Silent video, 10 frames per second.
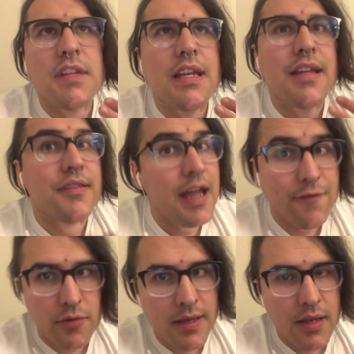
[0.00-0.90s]
it's not
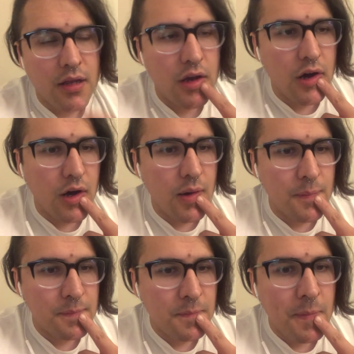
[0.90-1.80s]
for me.
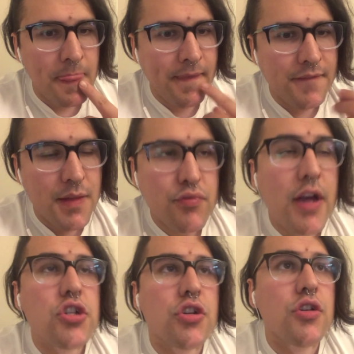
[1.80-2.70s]
The
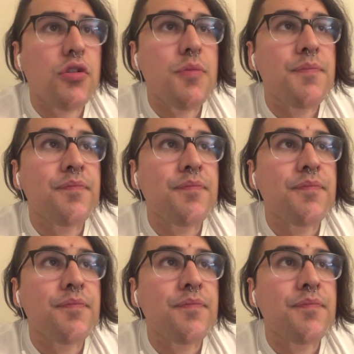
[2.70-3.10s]
pressure